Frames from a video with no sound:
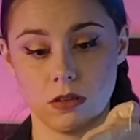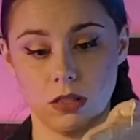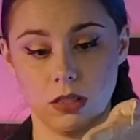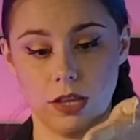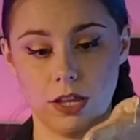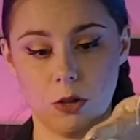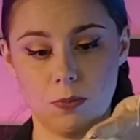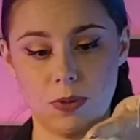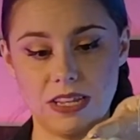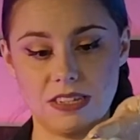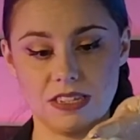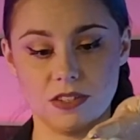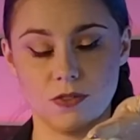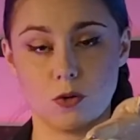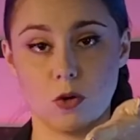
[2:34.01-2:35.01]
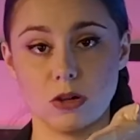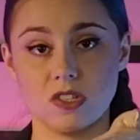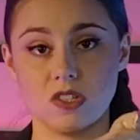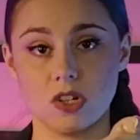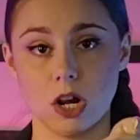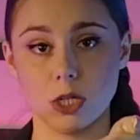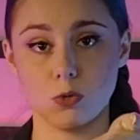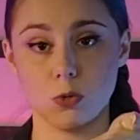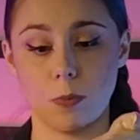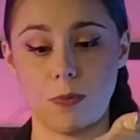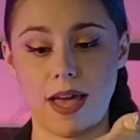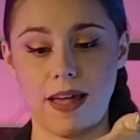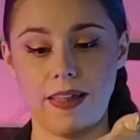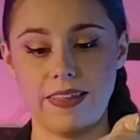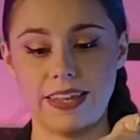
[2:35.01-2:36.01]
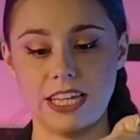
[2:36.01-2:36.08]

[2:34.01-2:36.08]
little pieces of cornstarch repelling